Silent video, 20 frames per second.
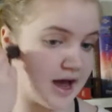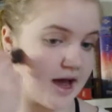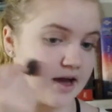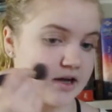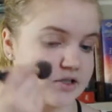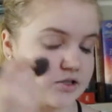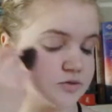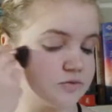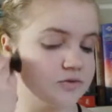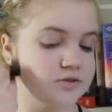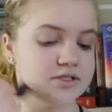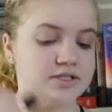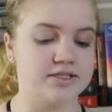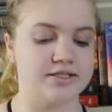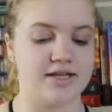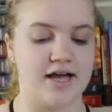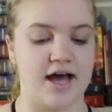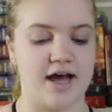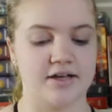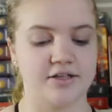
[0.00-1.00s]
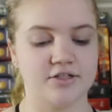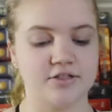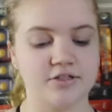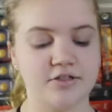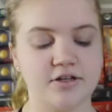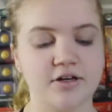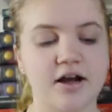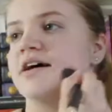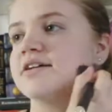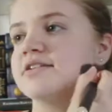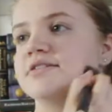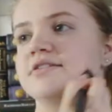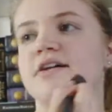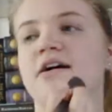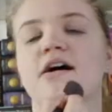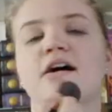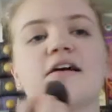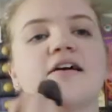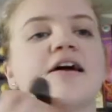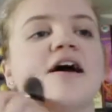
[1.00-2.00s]
actual disaster. I
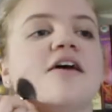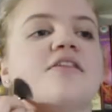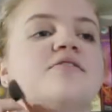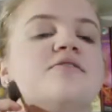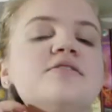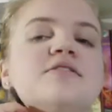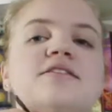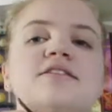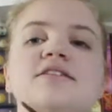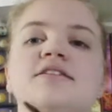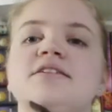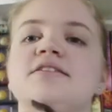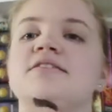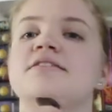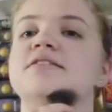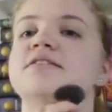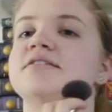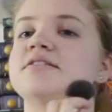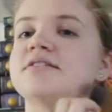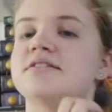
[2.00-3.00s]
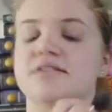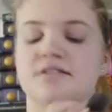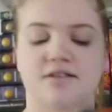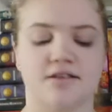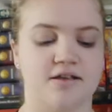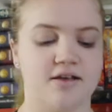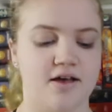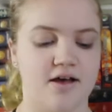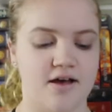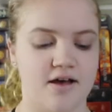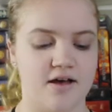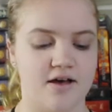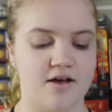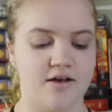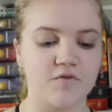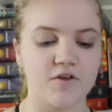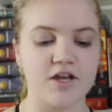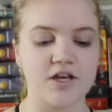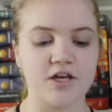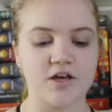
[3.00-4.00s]
saw Katherine Steele's uh,
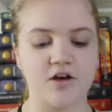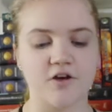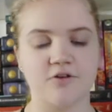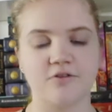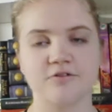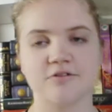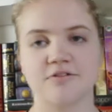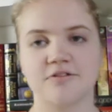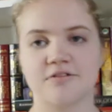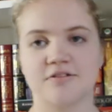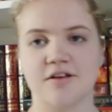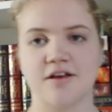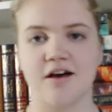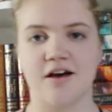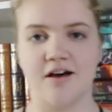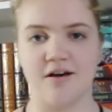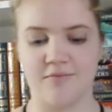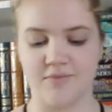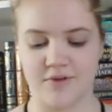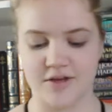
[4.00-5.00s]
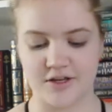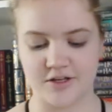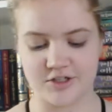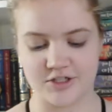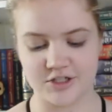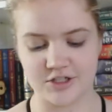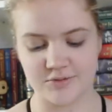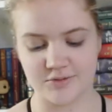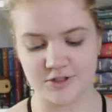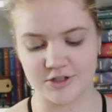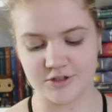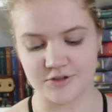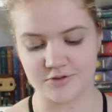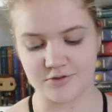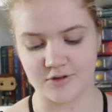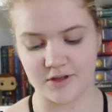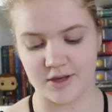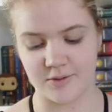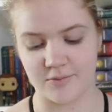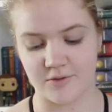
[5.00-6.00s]
videos um, because she would do
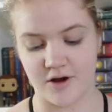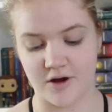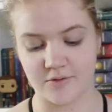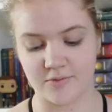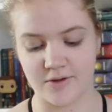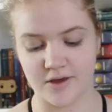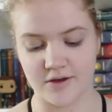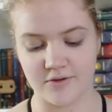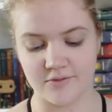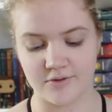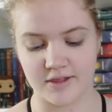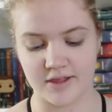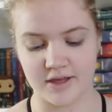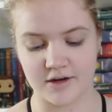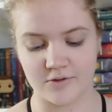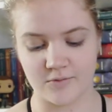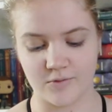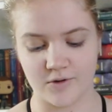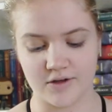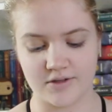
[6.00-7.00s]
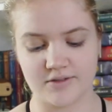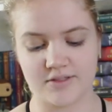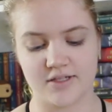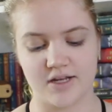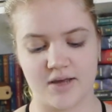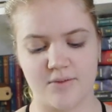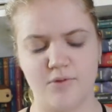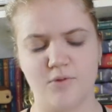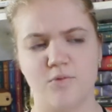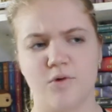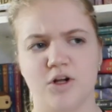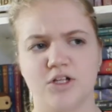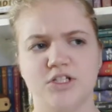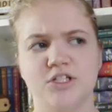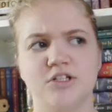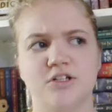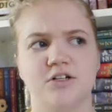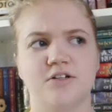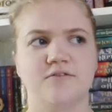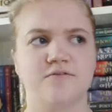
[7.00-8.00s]
like Broadway related ones and I've been
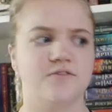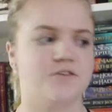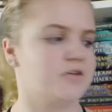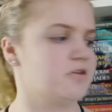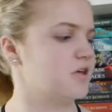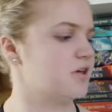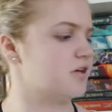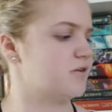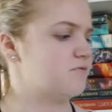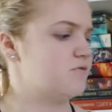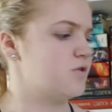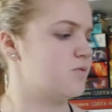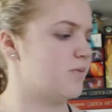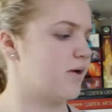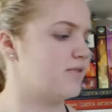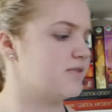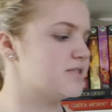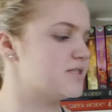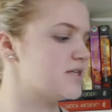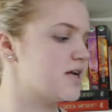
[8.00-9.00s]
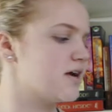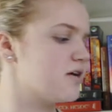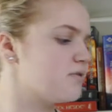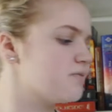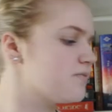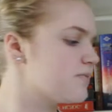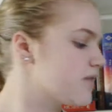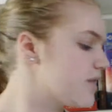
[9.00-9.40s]
watching her for like a few months now.